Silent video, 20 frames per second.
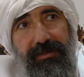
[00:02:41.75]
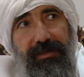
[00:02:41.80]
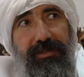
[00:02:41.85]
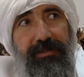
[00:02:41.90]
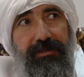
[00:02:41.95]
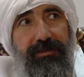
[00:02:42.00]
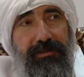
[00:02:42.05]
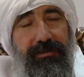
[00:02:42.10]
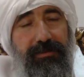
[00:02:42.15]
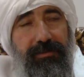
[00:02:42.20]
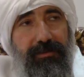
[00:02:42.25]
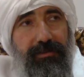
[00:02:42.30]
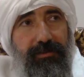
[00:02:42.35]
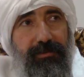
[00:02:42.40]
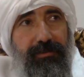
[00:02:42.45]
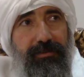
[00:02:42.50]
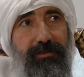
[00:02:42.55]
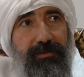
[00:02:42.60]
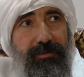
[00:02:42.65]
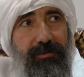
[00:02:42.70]
and
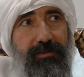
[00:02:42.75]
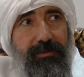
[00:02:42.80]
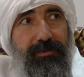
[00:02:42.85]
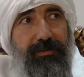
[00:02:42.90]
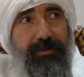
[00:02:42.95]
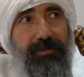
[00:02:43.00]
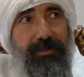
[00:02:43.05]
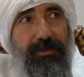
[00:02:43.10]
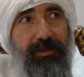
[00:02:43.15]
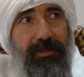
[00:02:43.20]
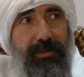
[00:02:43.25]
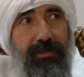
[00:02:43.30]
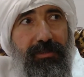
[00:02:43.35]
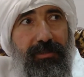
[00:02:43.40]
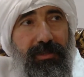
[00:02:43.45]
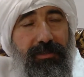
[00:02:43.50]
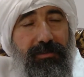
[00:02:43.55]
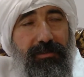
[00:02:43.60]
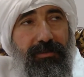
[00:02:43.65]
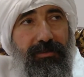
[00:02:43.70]
to see
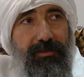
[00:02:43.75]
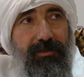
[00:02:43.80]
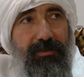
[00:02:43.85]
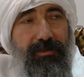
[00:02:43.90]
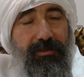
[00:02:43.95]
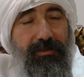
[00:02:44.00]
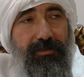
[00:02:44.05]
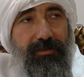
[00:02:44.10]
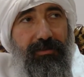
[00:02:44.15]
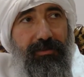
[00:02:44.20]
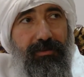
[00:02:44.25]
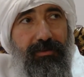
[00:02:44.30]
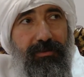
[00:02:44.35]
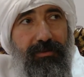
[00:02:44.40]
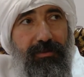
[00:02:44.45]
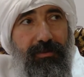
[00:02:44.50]
that it is,